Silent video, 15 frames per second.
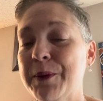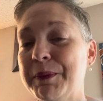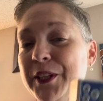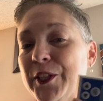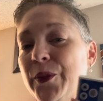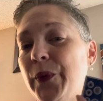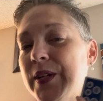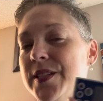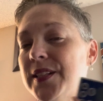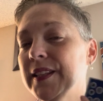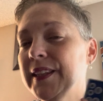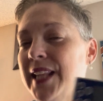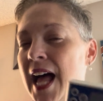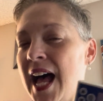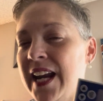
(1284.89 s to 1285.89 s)
but there was a
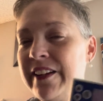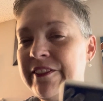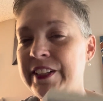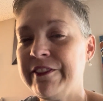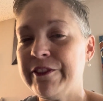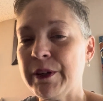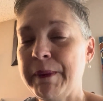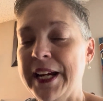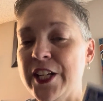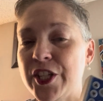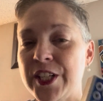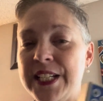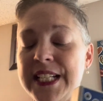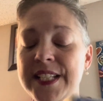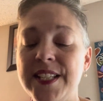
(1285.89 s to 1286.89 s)
lot of
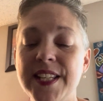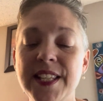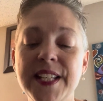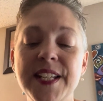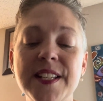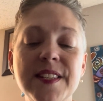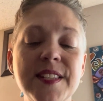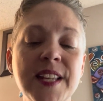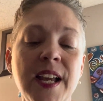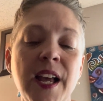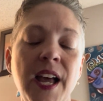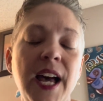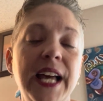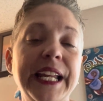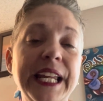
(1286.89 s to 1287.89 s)
information into this.
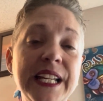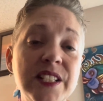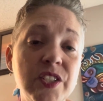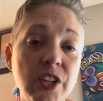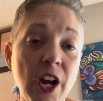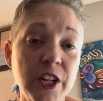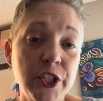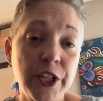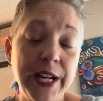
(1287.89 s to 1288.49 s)
Again, Dr.